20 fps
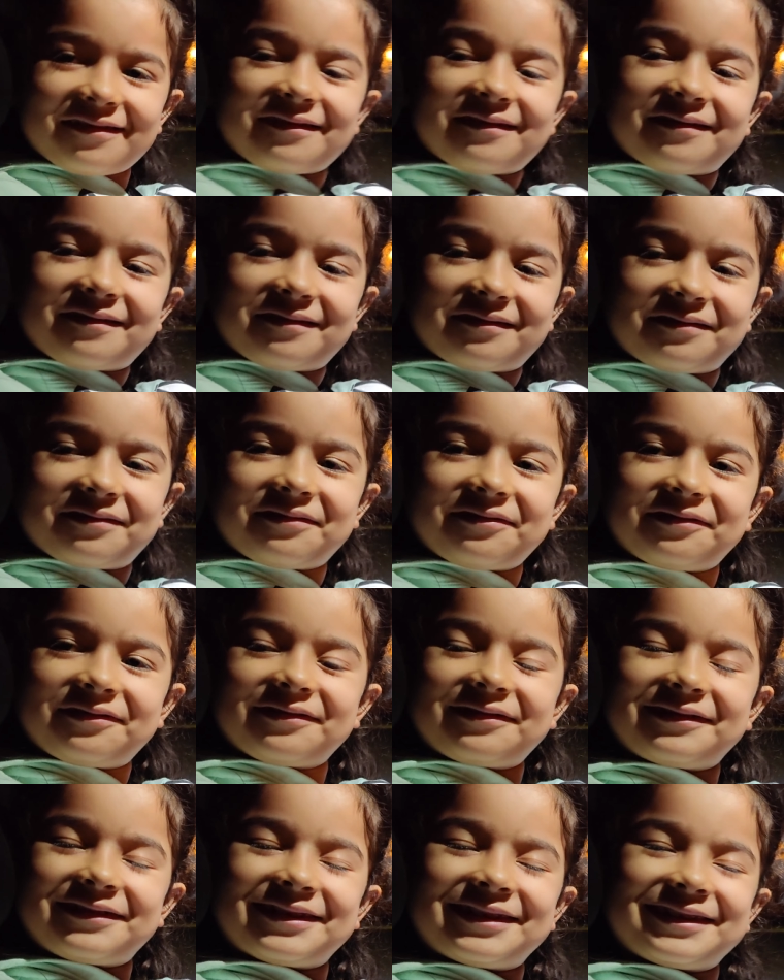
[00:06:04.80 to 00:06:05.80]

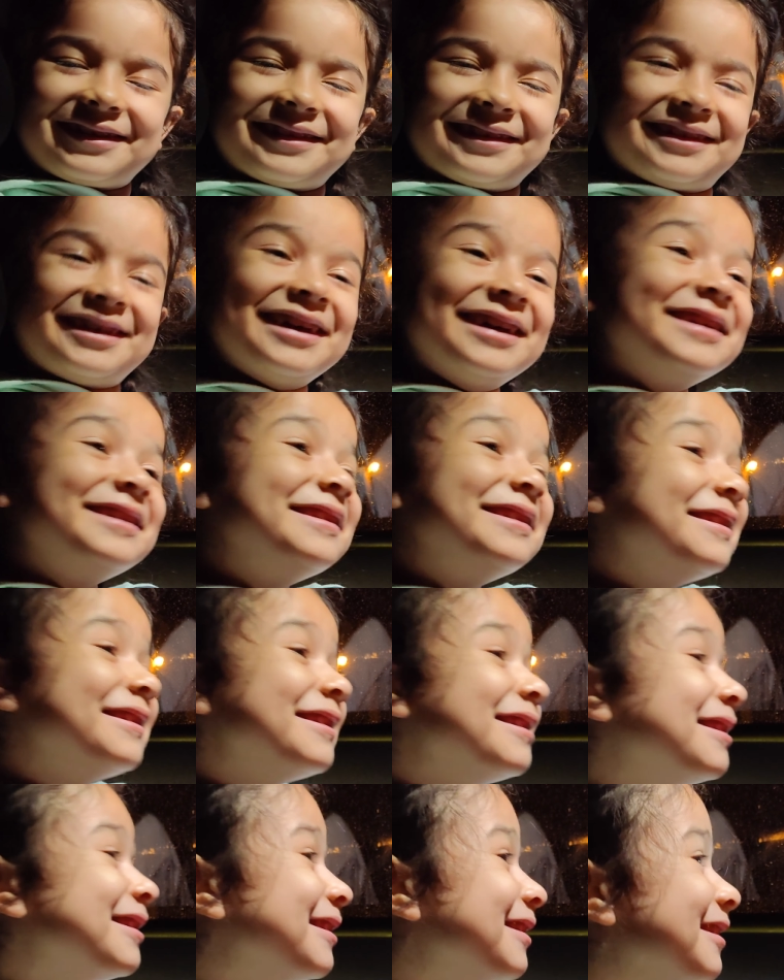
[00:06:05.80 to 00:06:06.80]
[no speech]